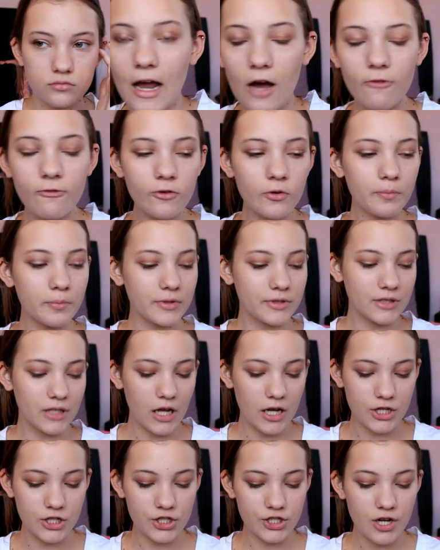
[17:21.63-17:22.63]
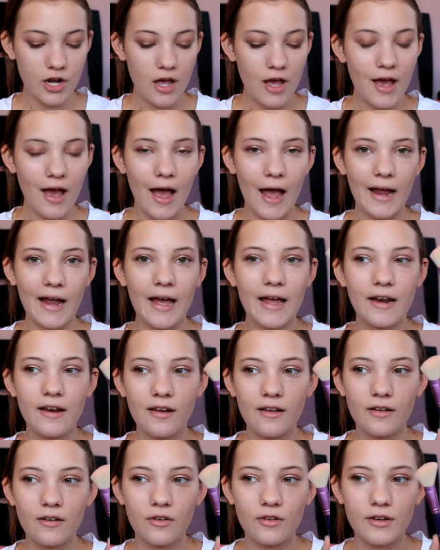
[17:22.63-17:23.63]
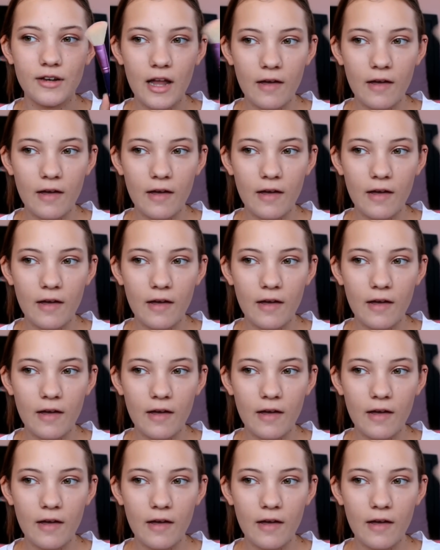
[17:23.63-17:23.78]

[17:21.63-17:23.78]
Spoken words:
Now for blush. I had